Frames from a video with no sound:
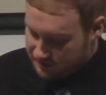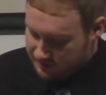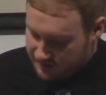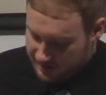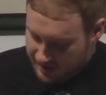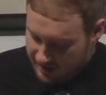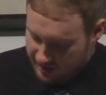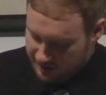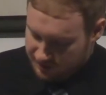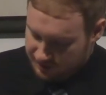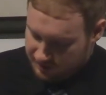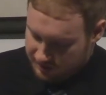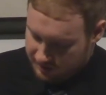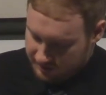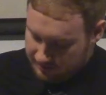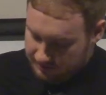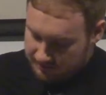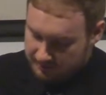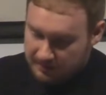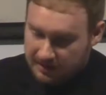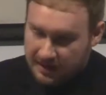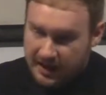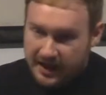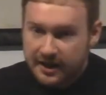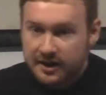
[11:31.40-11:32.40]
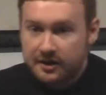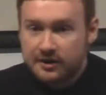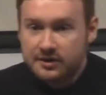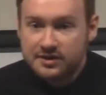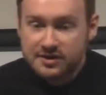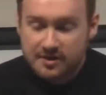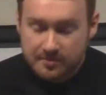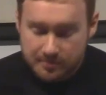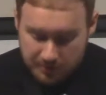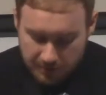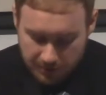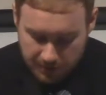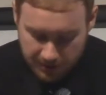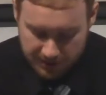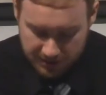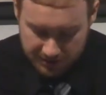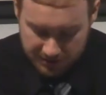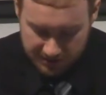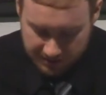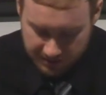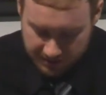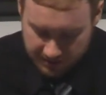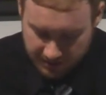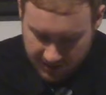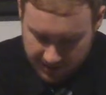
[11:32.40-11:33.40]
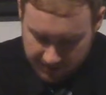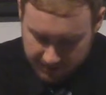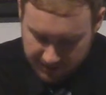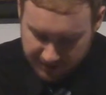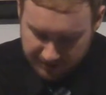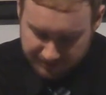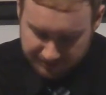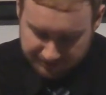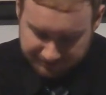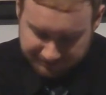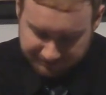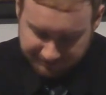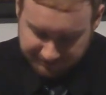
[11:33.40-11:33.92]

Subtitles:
you an extra leg or support as you're climbing.